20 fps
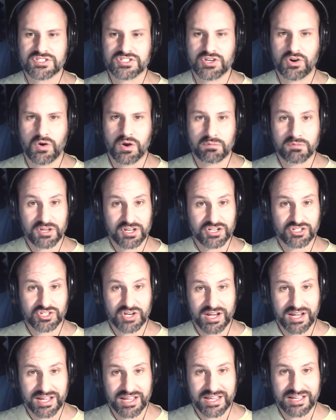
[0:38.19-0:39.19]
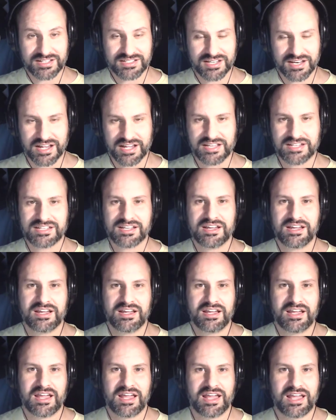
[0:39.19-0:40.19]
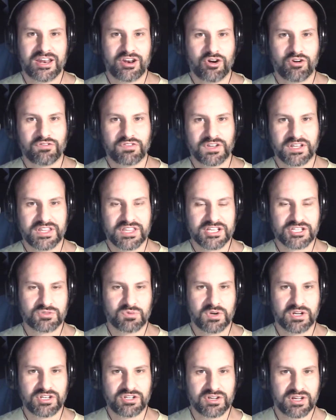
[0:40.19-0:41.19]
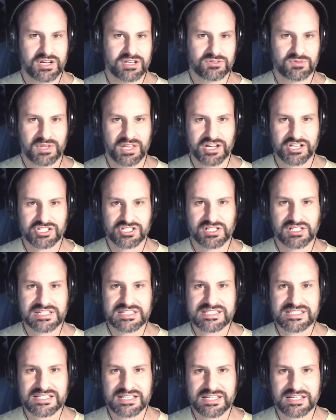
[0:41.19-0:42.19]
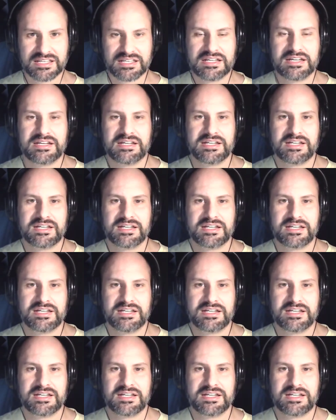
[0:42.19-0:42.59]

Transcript: So I'm going to try again tonight, and hopefully this one you guys will actually see.